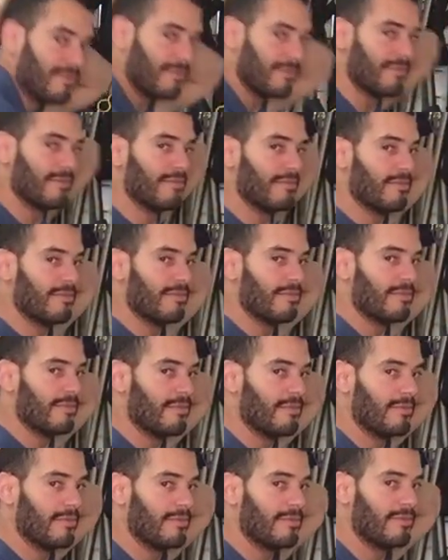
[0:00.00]
pretty
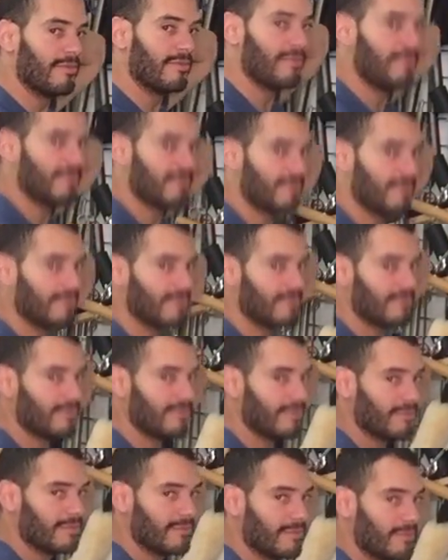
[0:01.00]
apparent and pretty
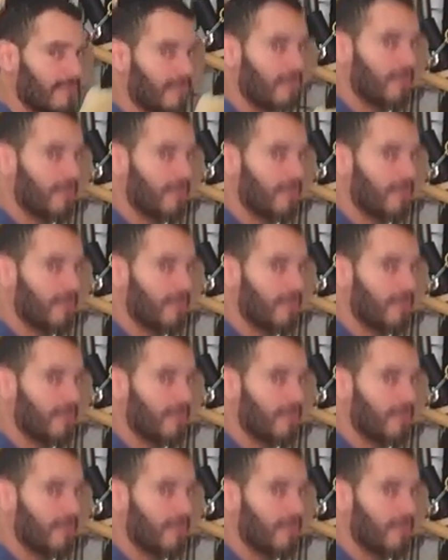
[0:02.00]
noticeable.